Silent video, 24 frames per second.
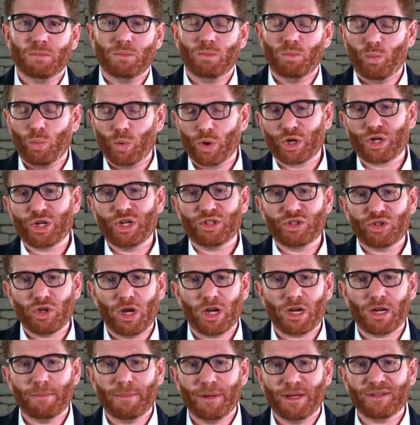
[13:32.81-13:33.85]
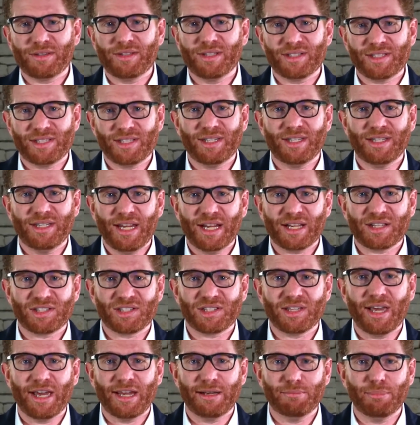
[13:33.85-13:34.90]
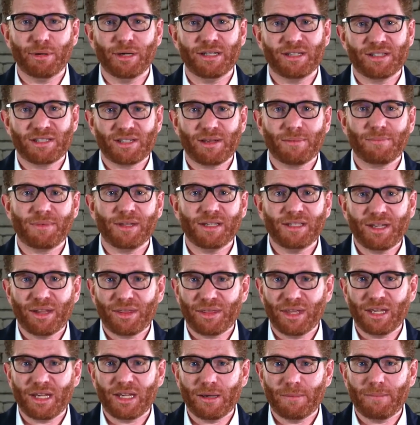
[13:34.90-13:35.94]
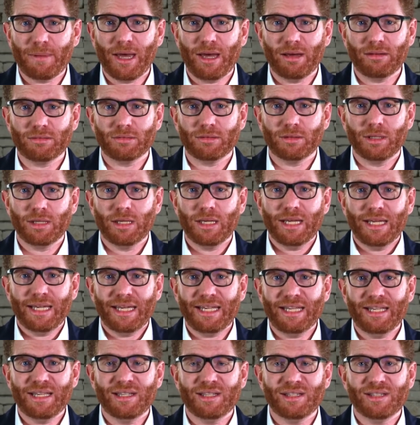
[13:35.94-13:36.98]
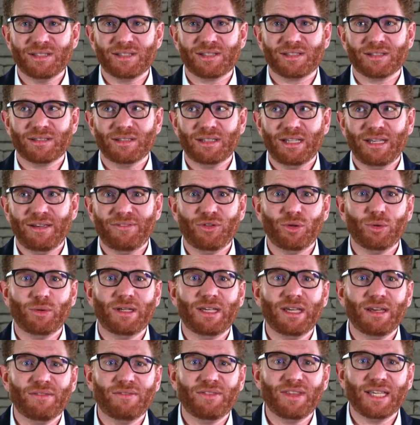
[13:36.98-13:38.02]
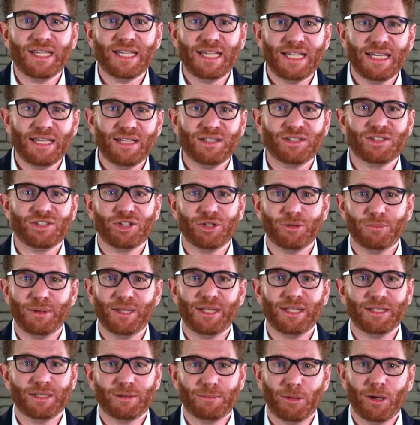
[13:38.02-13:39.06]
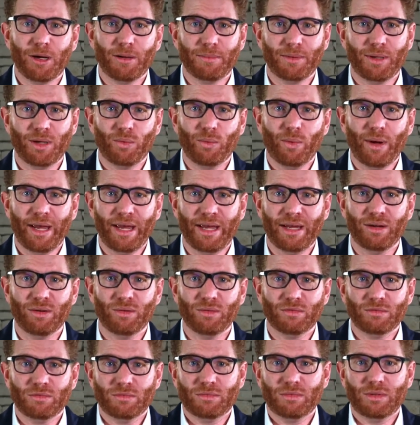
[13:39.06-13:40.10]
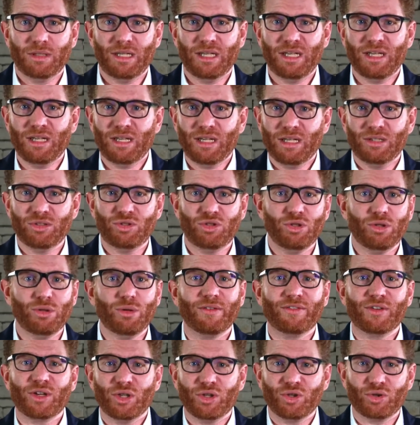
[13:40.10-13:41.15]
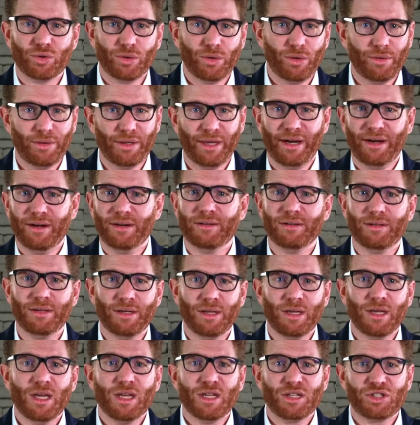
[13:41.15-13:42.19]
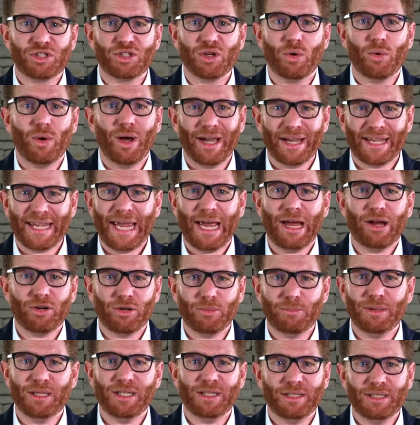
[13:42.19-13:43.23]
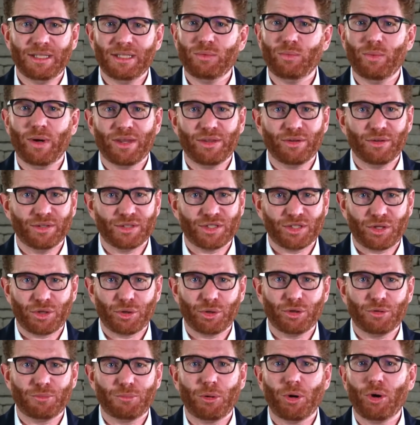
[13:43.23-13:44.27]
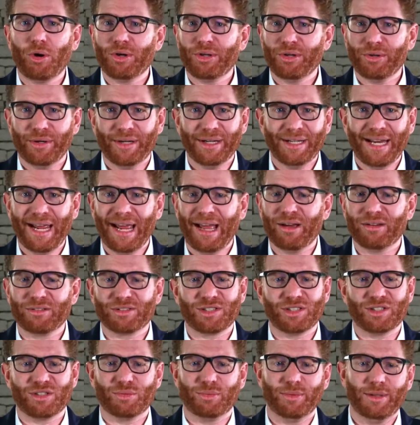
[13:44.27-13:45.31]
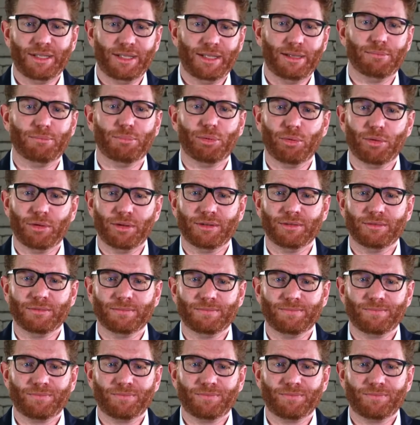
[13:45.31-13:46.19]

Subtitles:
We're going to talk about this in the next slide, but something to think about is if you give the keys to your billing department away, do you have control there? So accountability, whether it's third-party or in-house, is really important.